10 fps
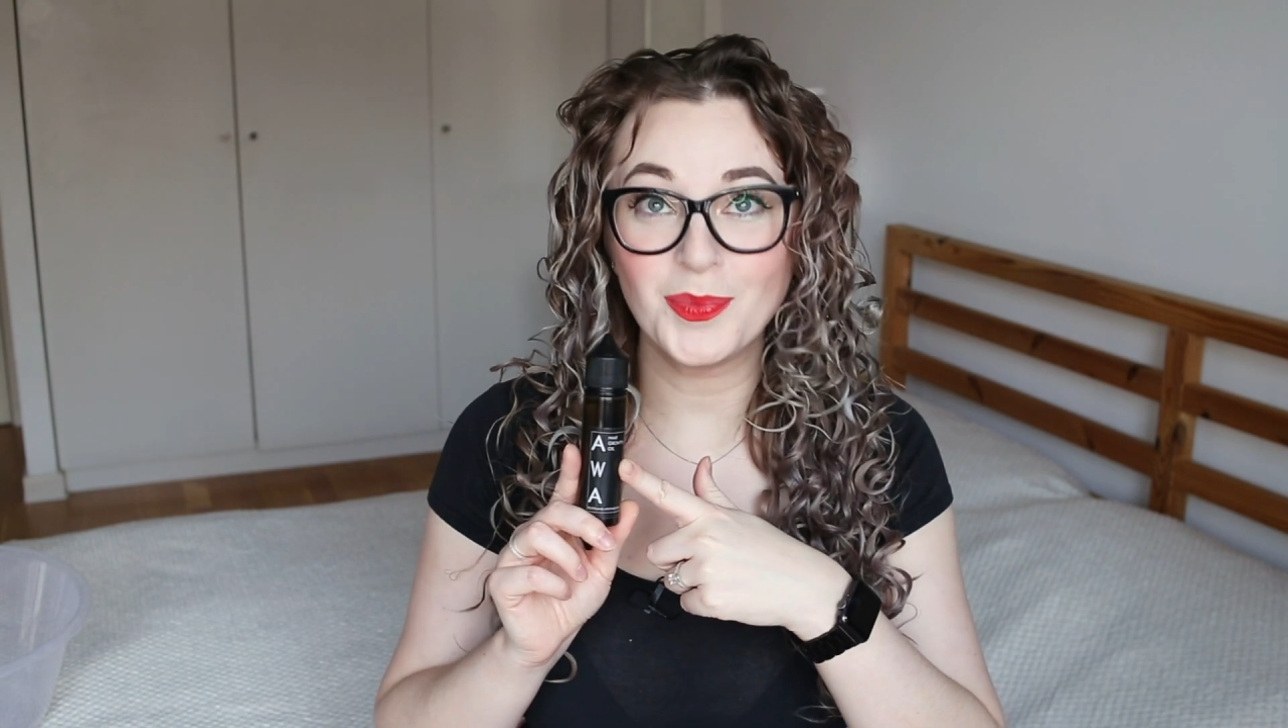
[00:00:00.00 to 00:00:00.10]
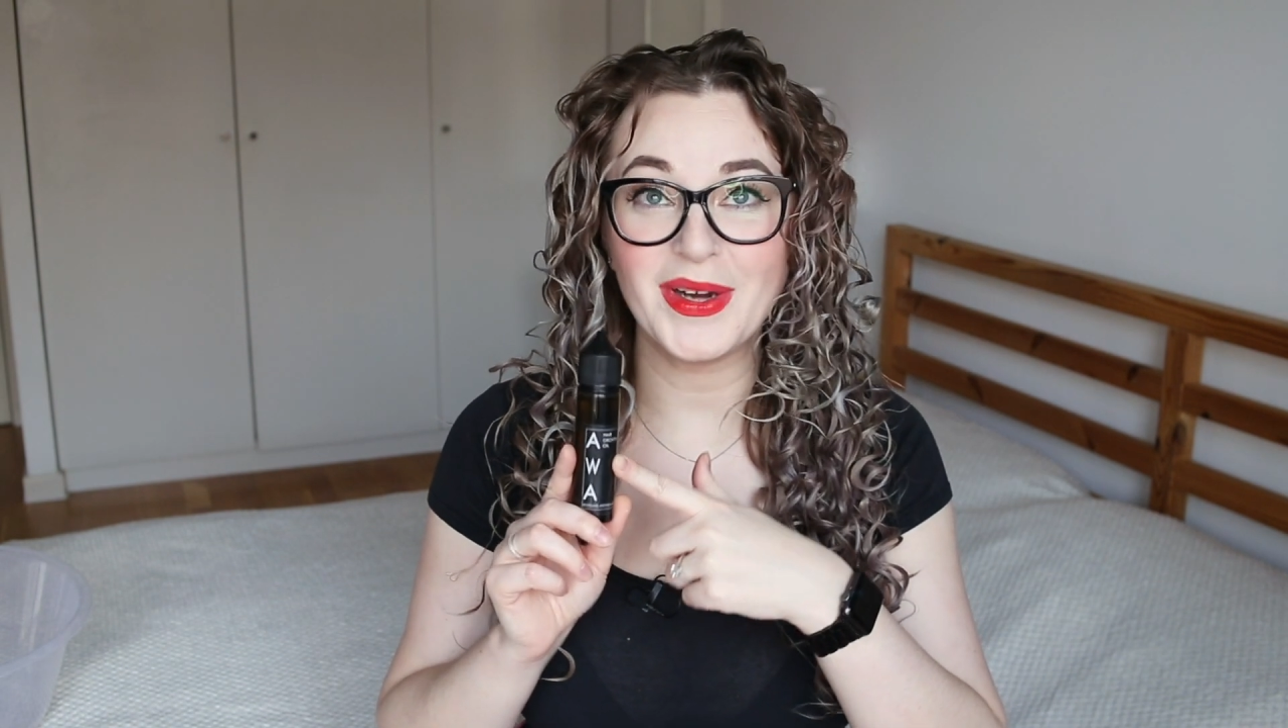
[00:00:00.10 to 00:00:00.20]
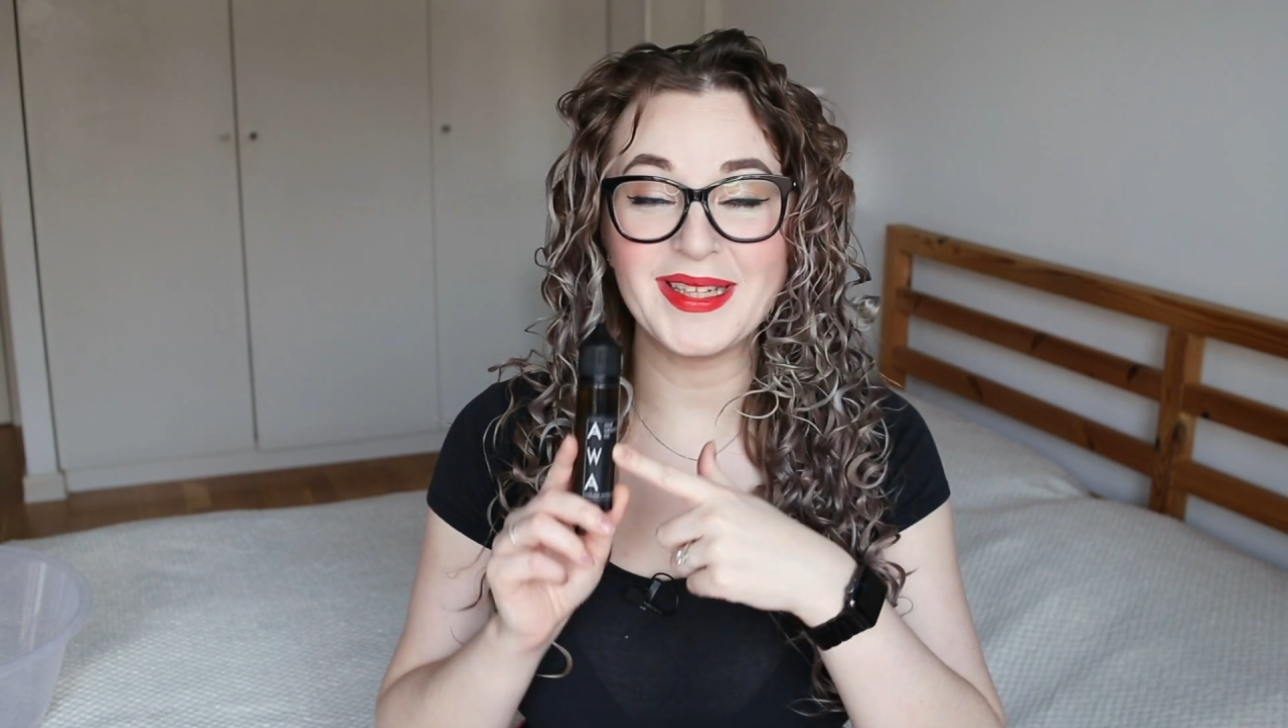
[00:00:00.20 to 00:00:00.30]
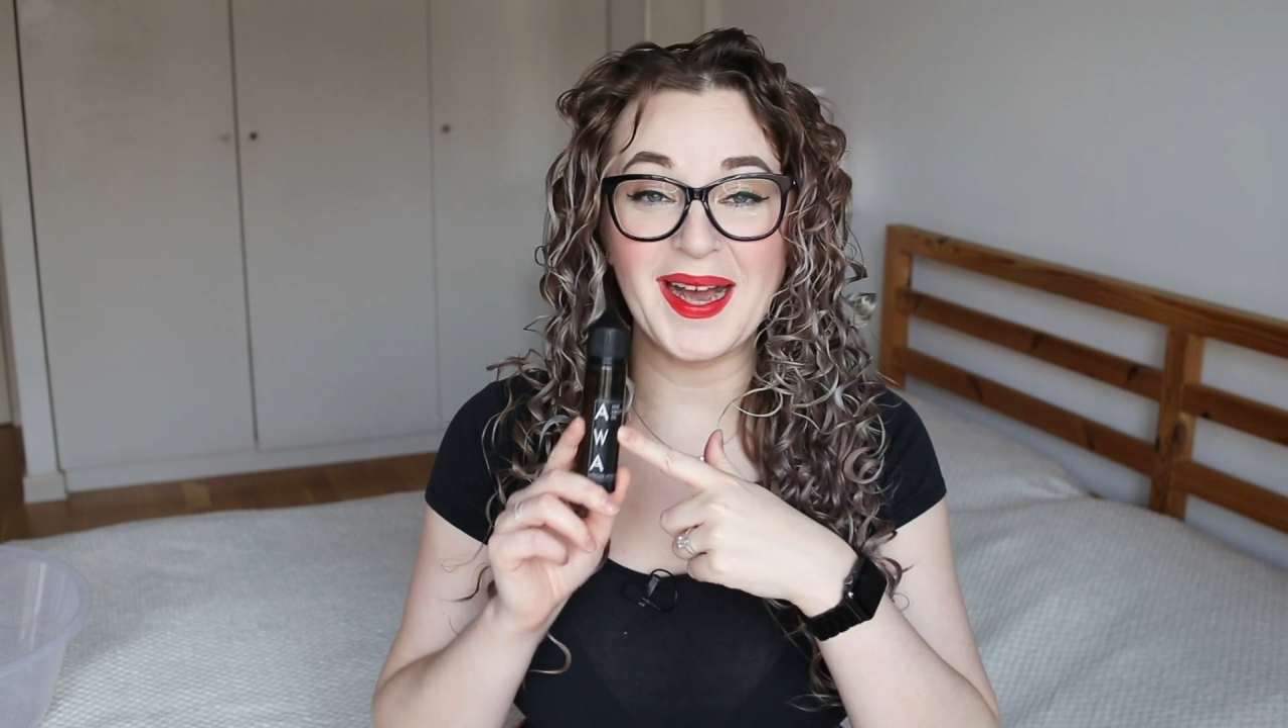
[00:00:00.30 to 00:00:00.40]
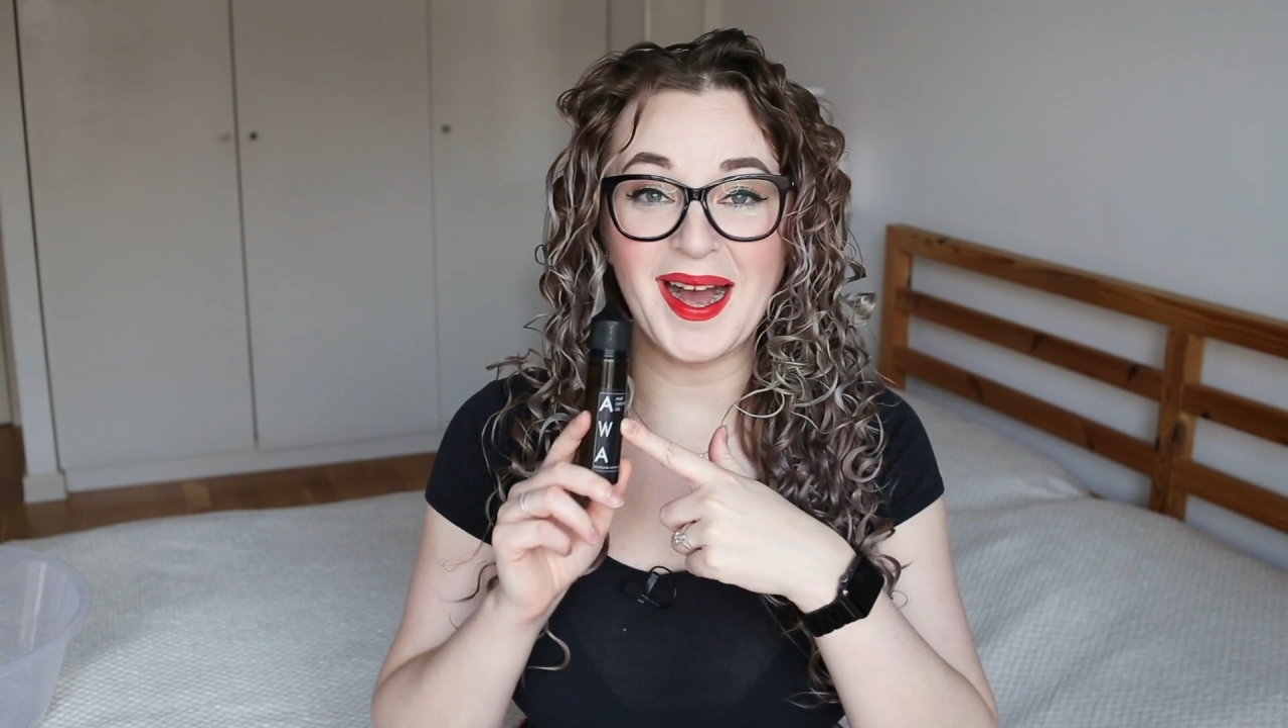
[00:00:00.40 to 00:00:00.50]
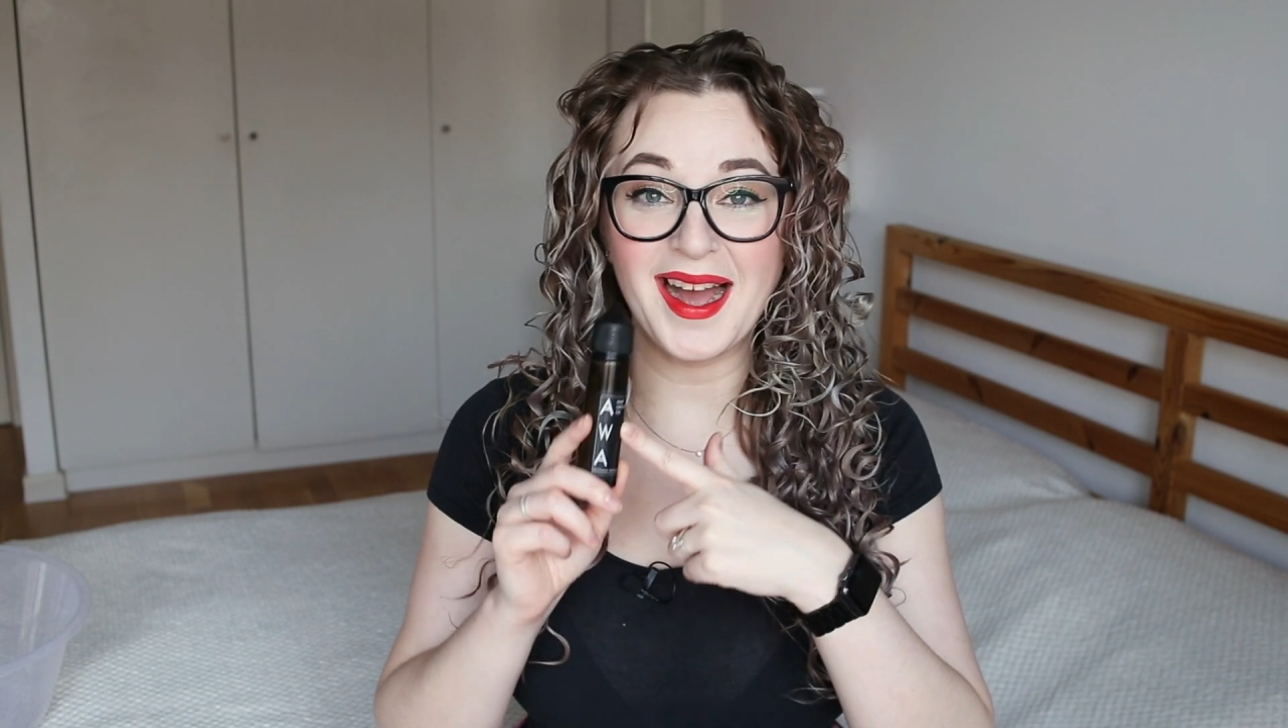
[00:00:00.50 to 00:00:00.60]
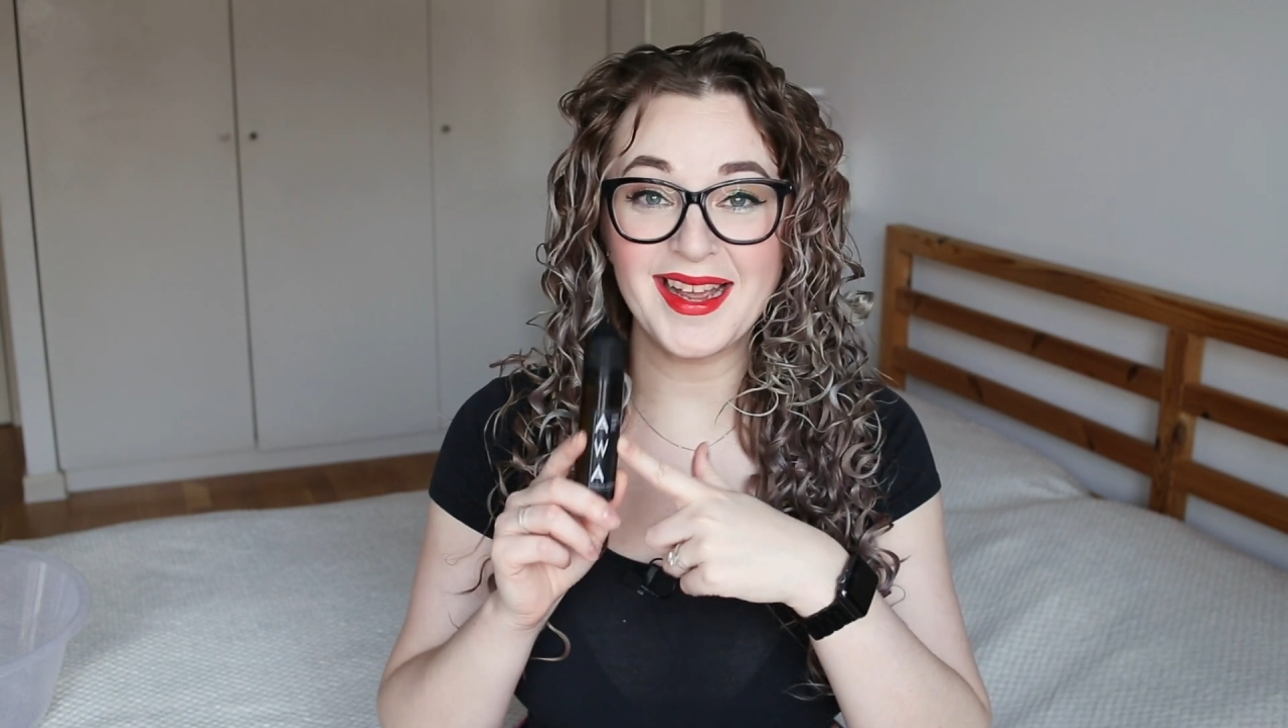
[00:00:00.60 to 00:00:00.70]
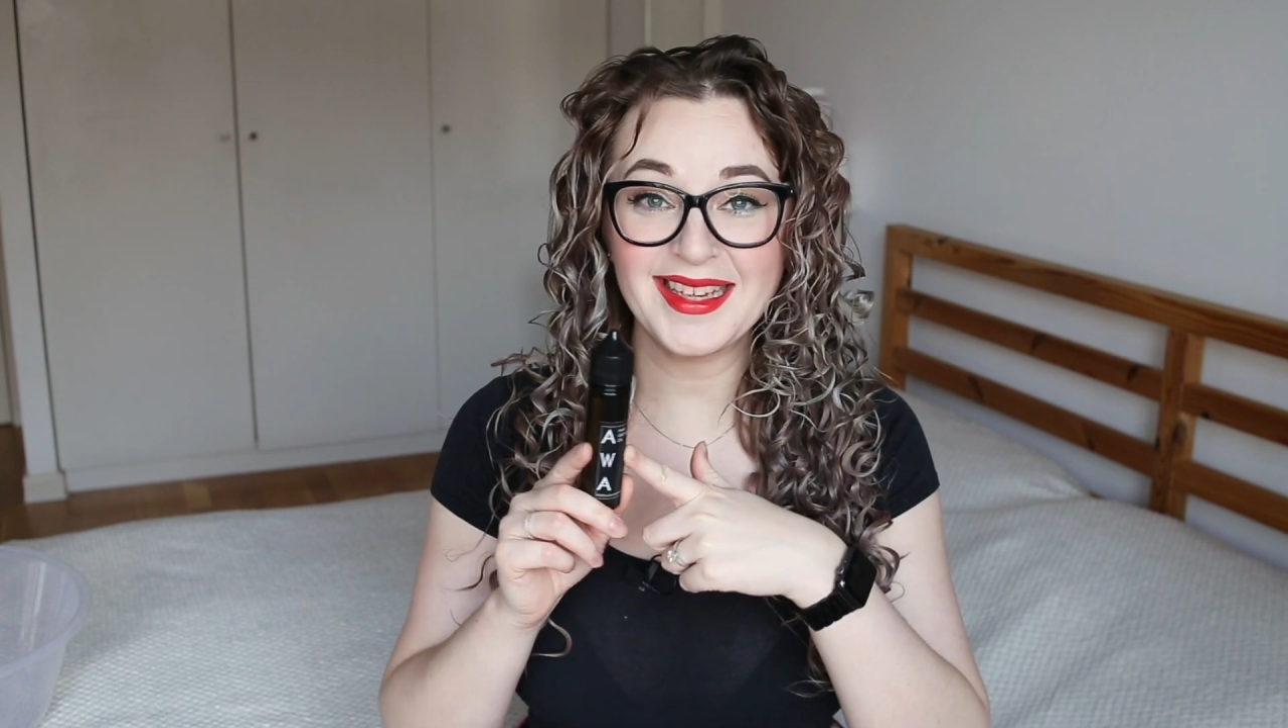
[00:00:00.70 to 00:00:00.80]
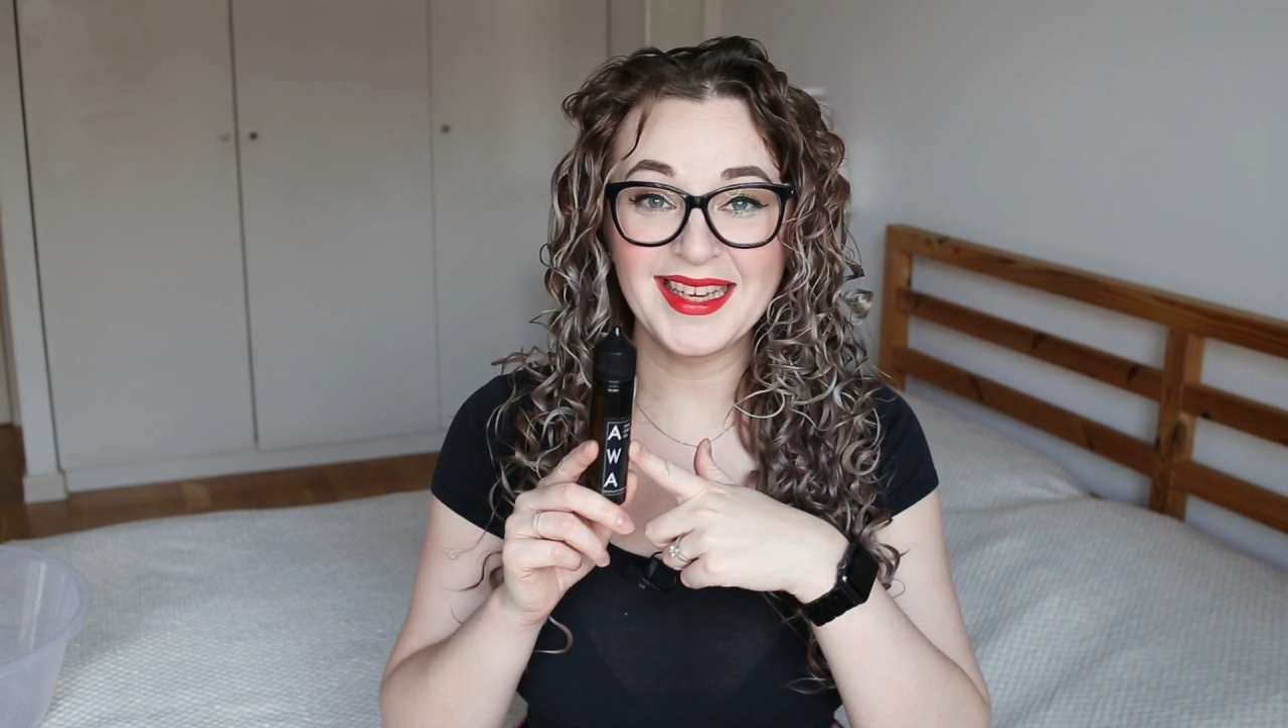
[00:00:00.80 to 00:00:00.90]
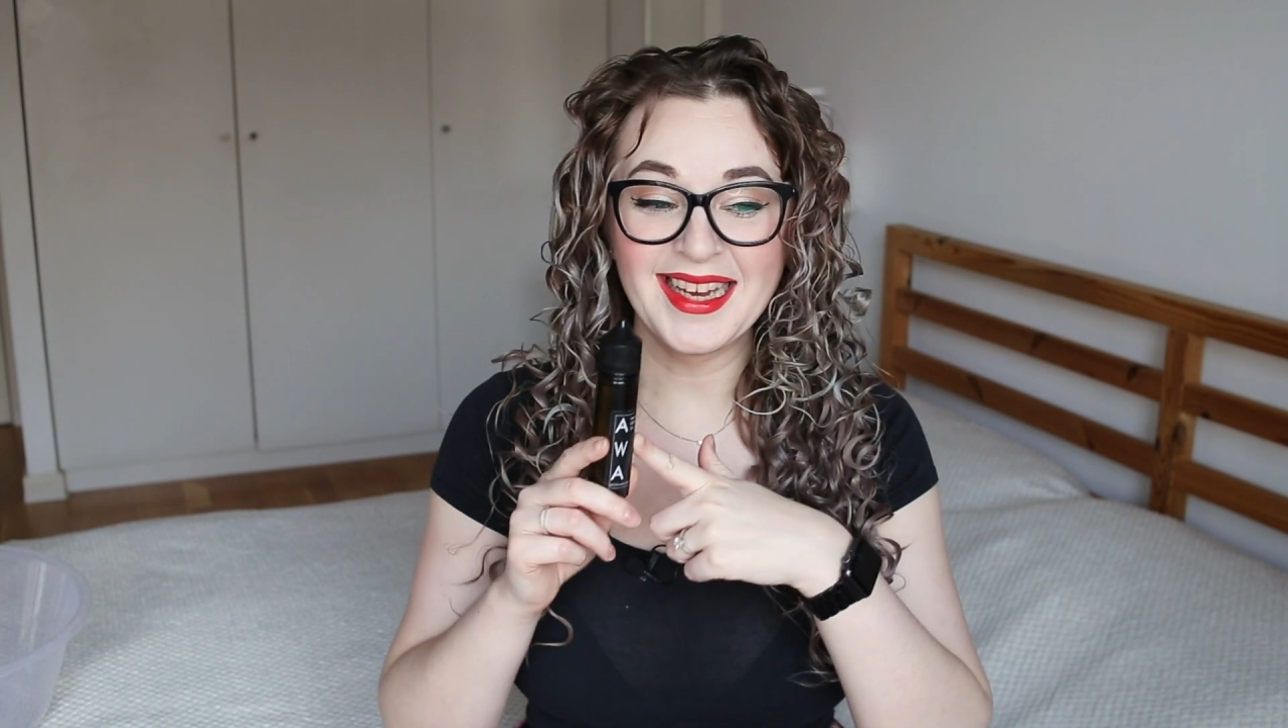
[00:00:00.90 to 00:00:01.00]
but
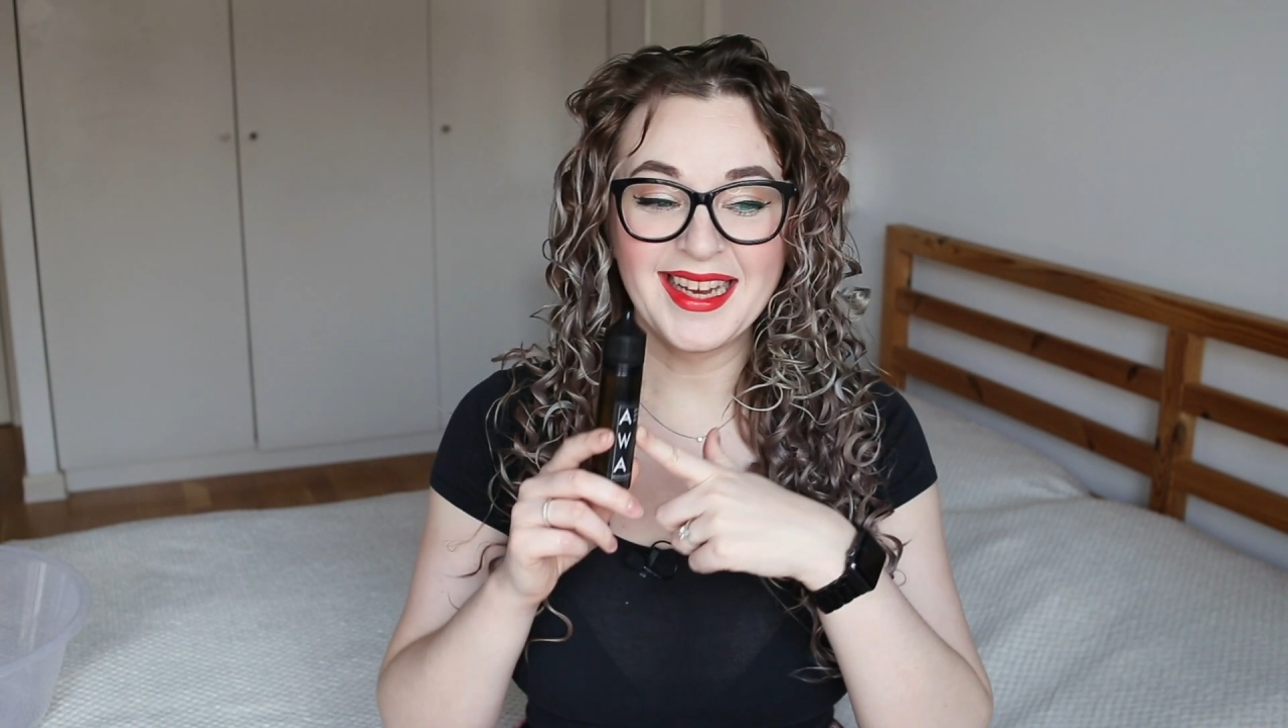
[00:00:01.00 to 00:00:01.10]
I